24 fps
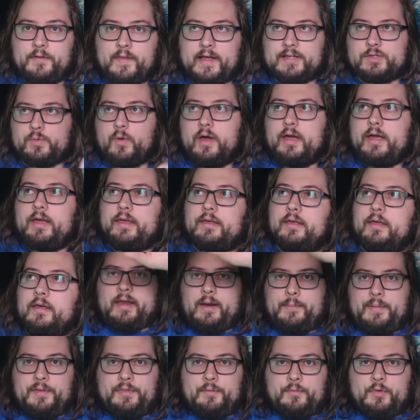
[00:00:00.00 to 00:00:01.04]
That's why like
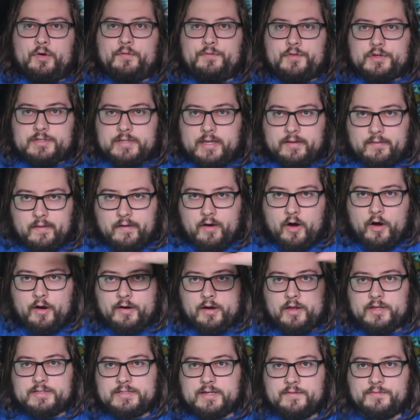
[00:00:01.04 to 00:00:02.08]
up on the roof, there's like the guard
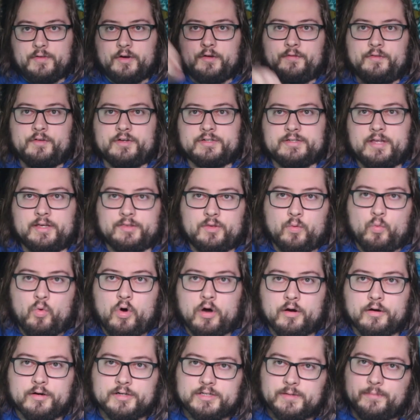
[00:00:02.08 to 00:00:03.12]
also up there and there's like the
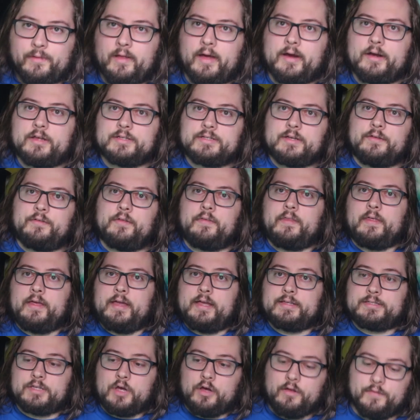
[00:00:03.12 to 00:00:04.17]
water supply and also
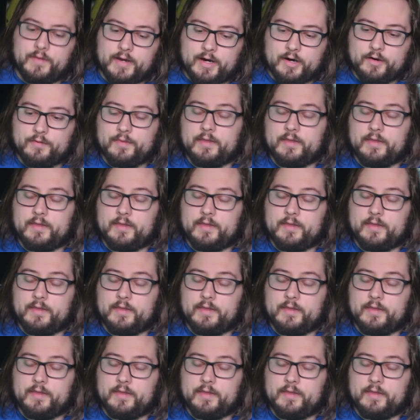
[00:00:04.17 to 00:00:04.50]
it's all there.